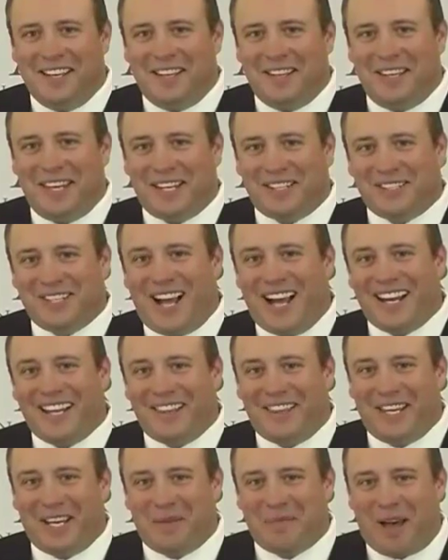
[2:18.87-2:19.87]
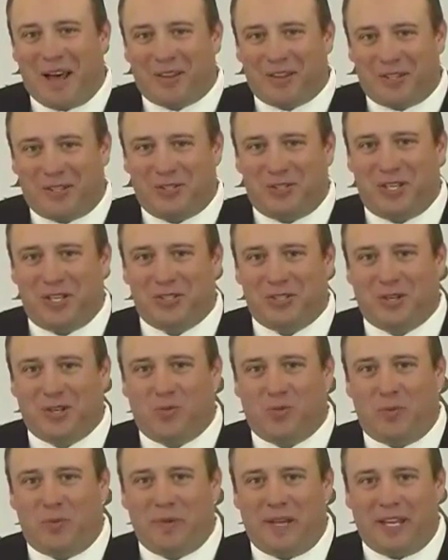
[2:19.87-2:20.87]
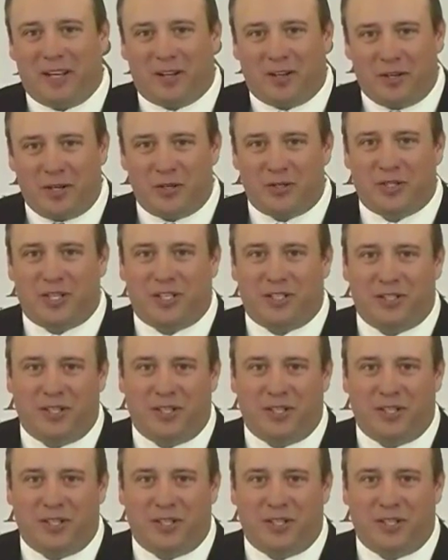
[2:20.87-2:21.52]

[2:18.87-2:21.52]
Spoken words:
The exciting thing about the system we'll be introducing